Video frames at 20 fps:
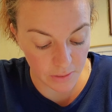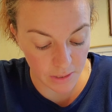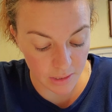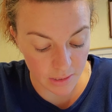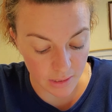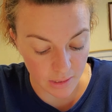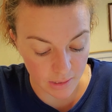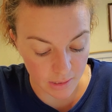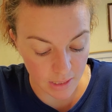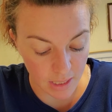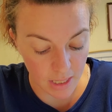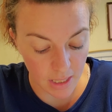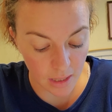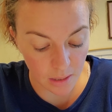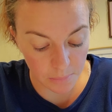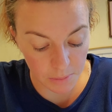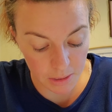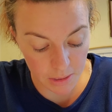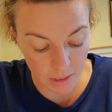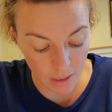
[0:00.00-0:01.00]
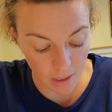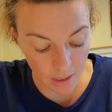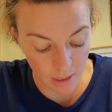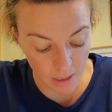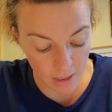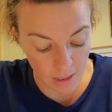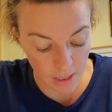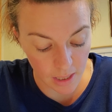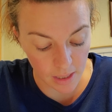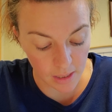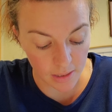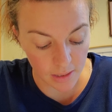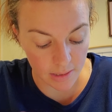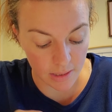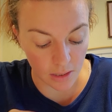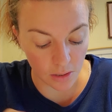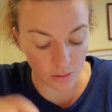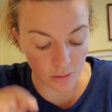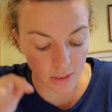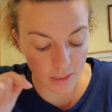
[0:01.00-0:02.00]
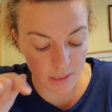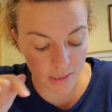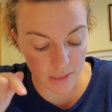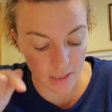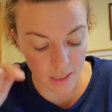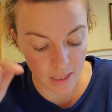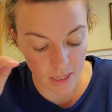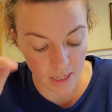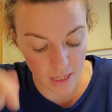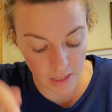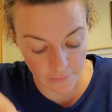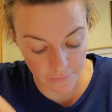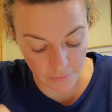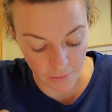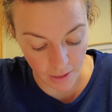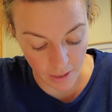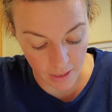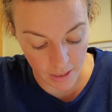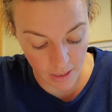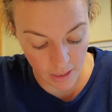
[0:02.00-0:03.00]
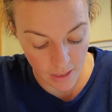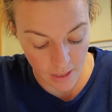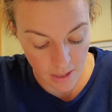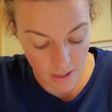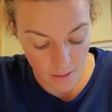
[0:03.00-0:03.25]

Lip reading: It says, Helaman died, and his eldest son Nephi